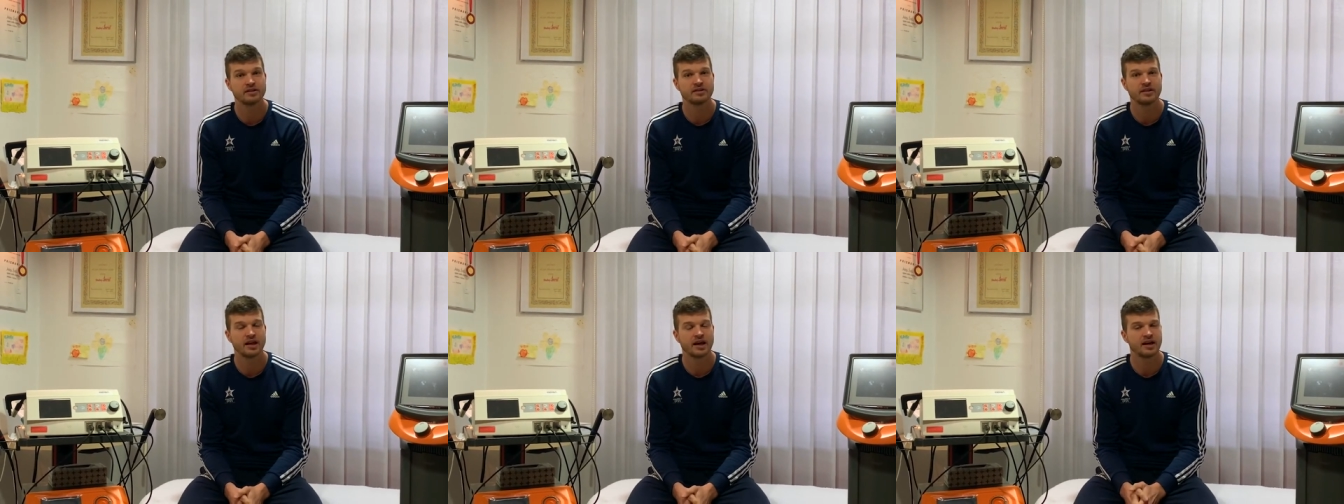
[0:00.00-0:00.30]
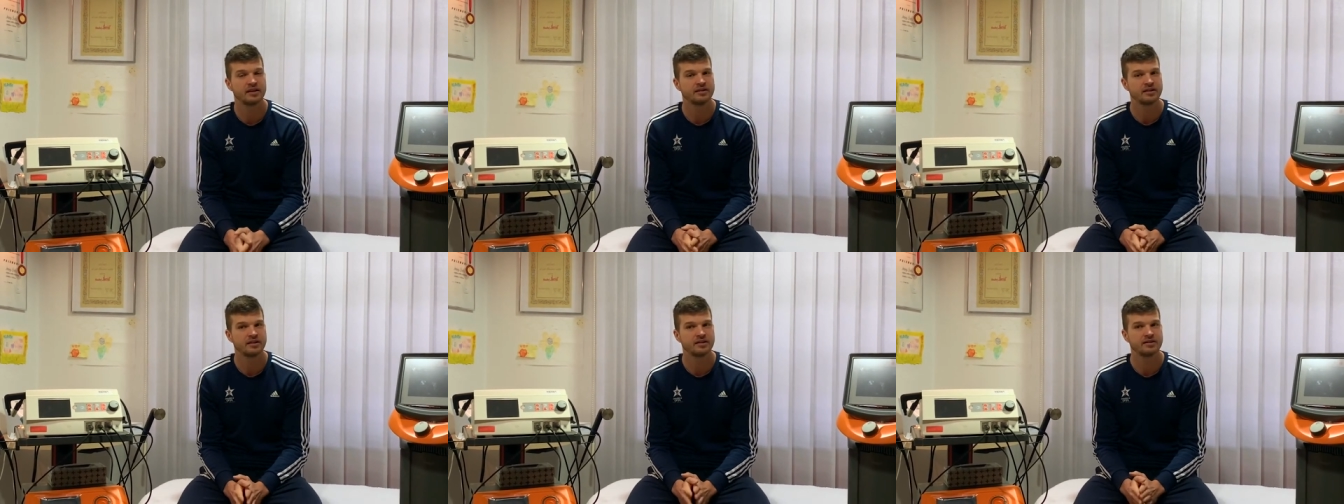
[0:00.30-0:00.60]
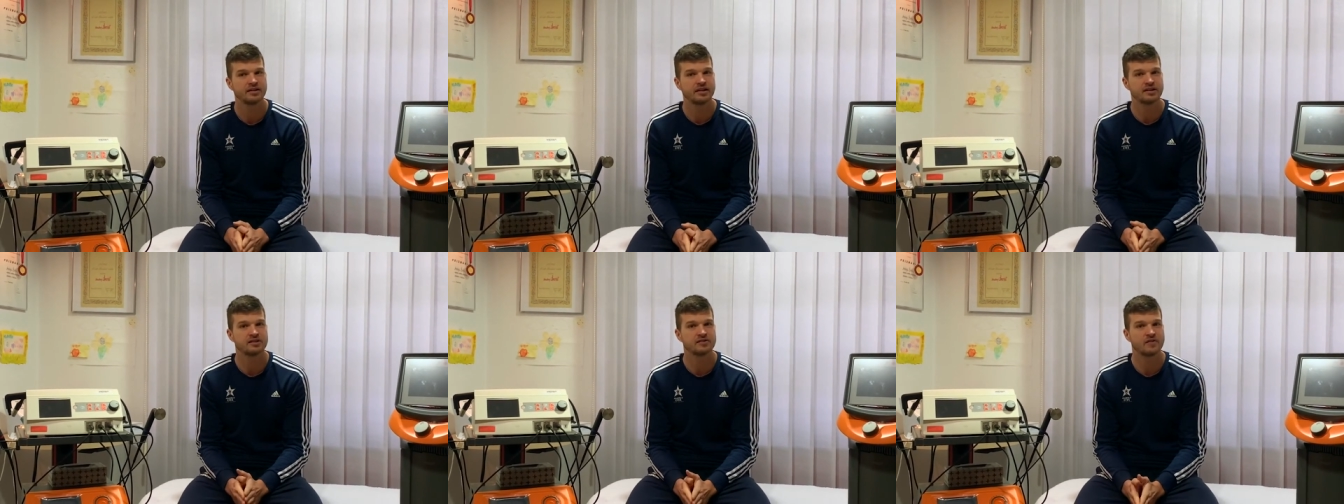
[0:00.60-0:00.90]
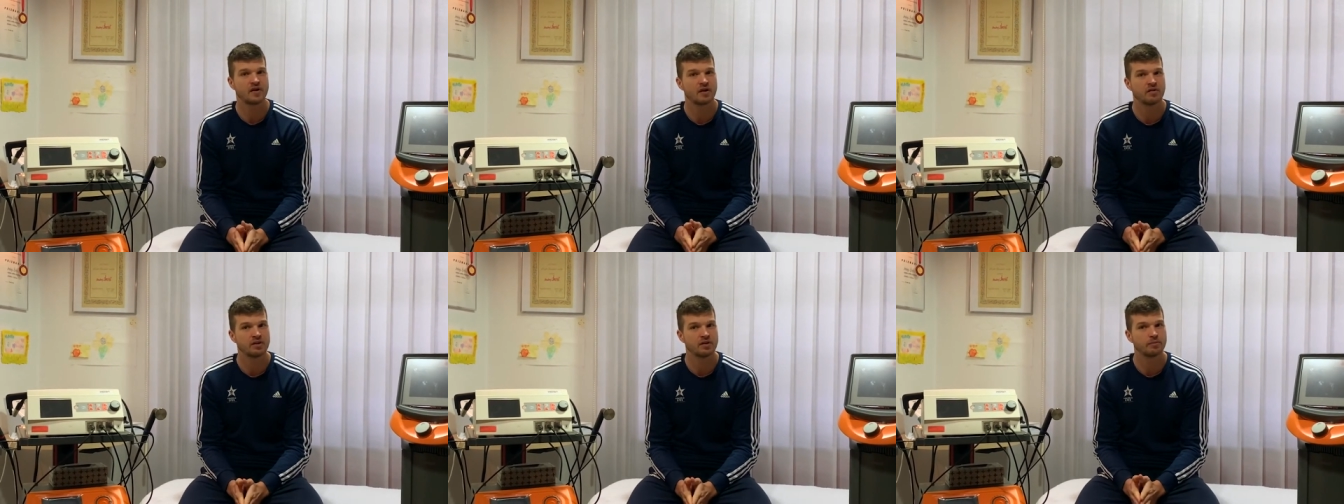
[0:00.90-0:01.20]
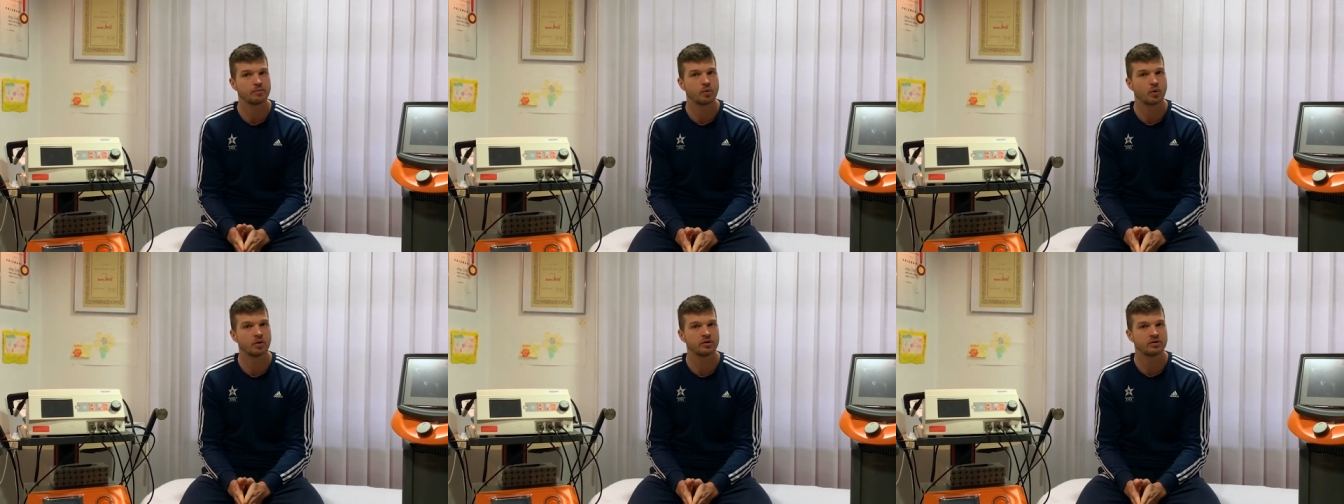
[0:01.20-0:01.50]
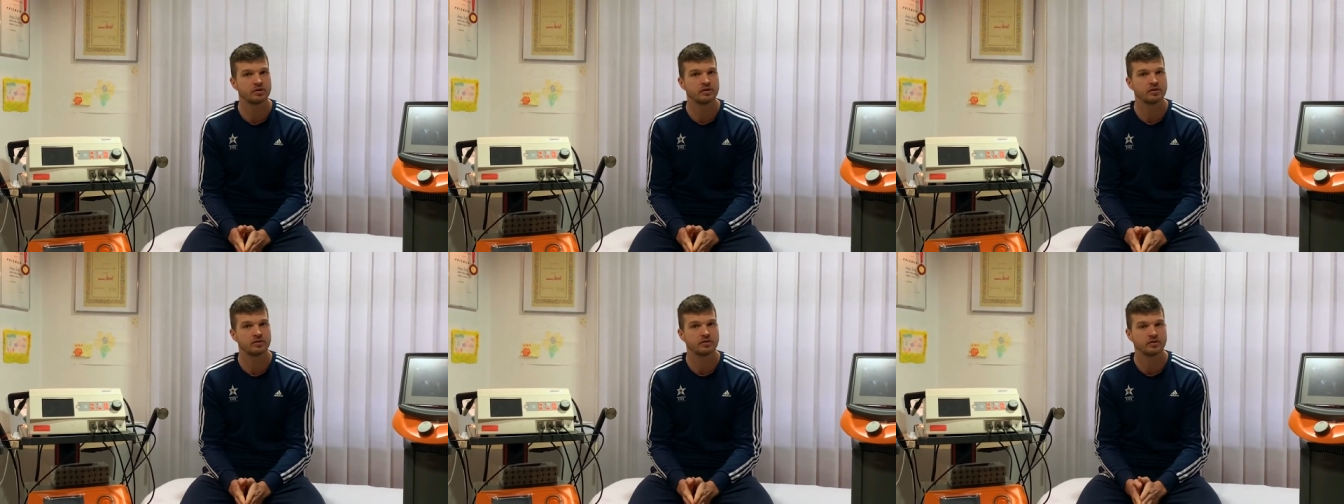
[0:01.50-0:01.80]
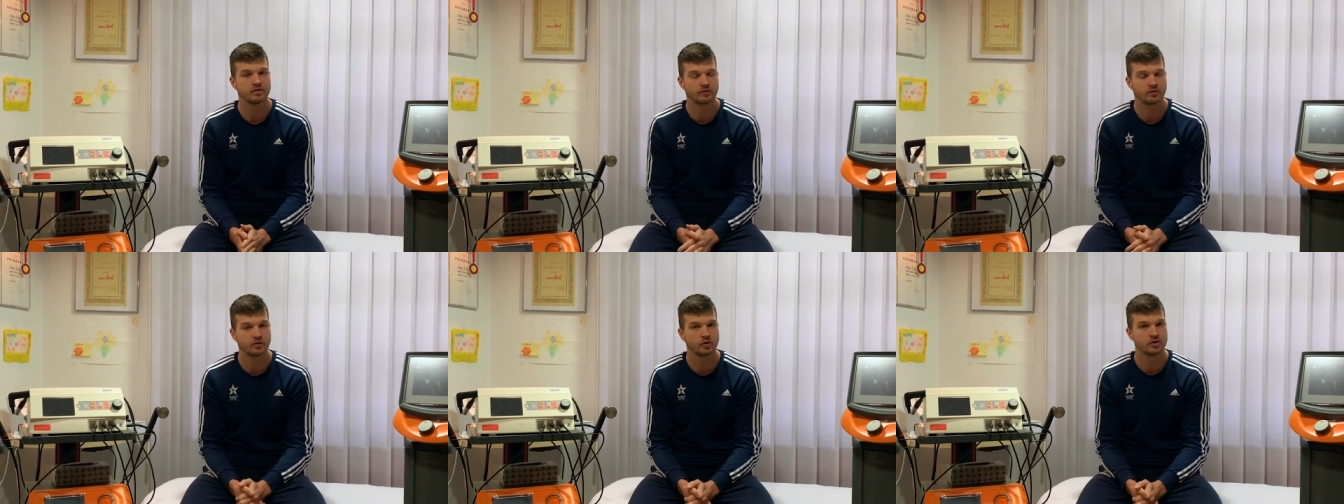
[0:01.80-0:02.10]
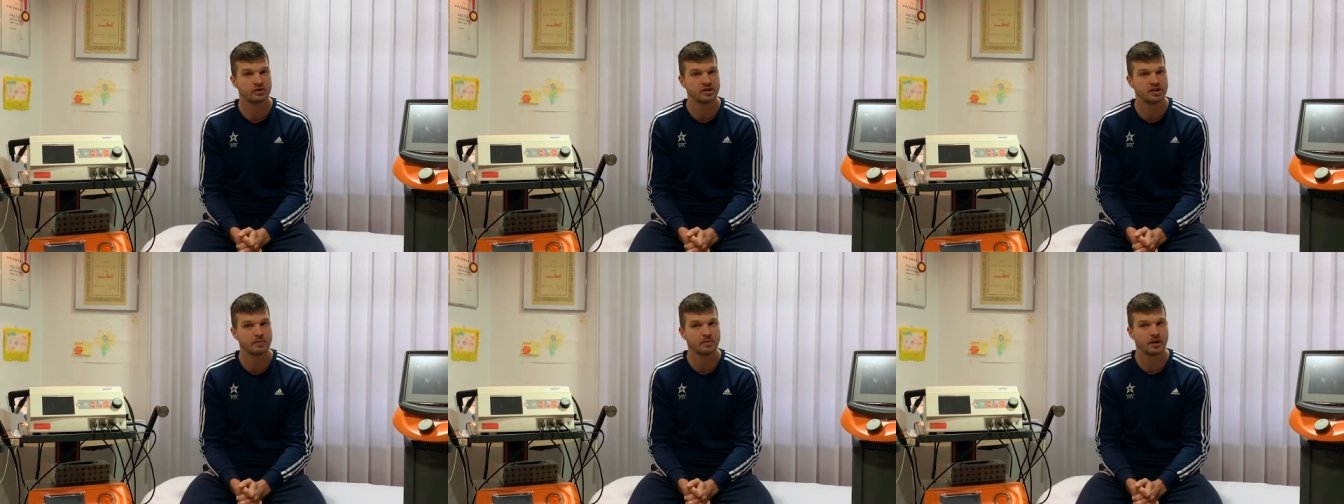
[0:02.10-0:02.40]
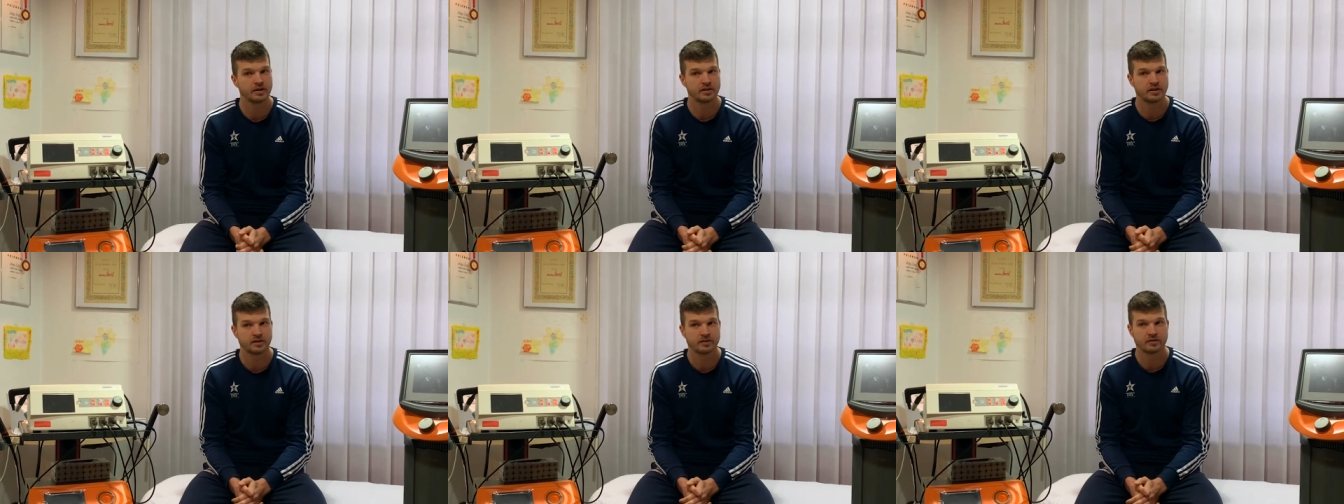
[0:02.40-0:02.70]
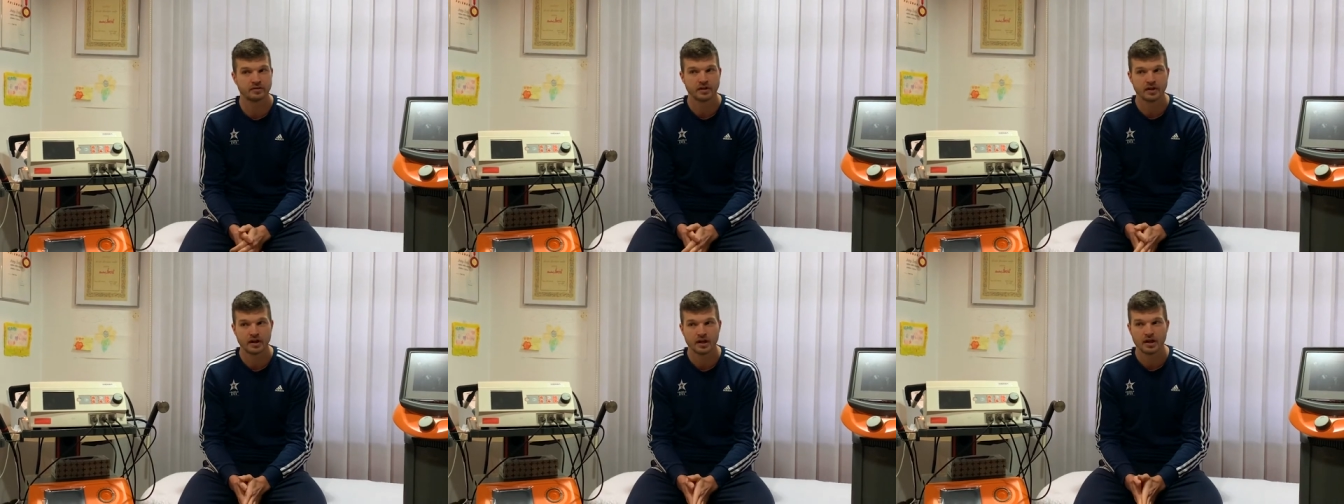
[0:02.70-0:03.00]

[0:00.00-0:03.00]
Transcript: I think that's very important for Indiba, that